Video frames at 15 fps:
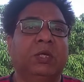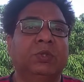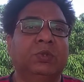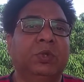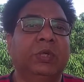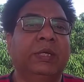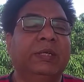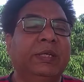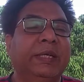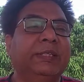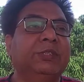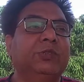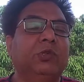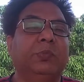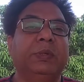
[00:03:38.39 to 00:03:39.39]
So it
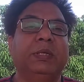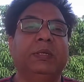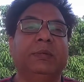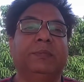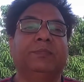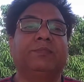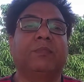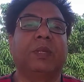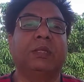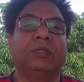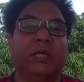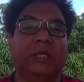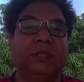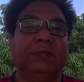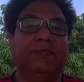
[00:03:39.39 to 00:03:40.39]
needs to be
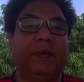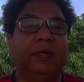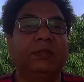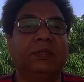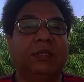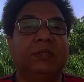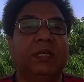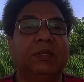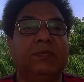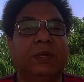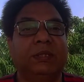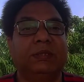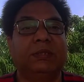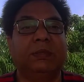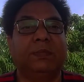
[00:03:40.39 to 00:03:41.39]
studied further, that
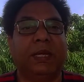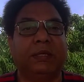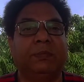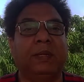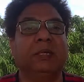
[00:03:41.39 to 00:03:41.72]
what is the bio,